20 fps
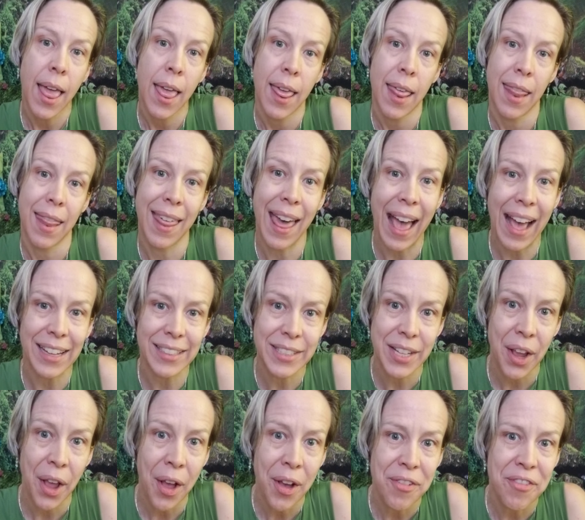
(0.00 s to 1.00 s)
that
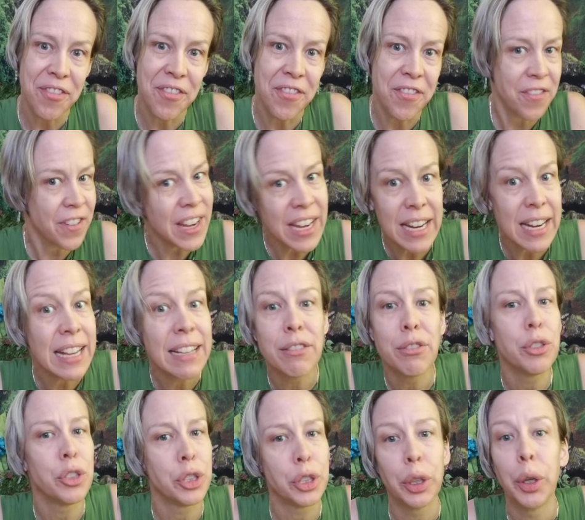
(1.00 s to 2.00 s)
feed
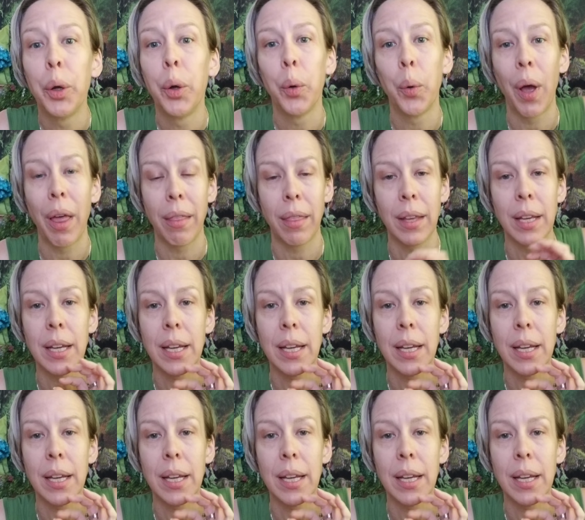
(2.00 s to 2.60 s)
into the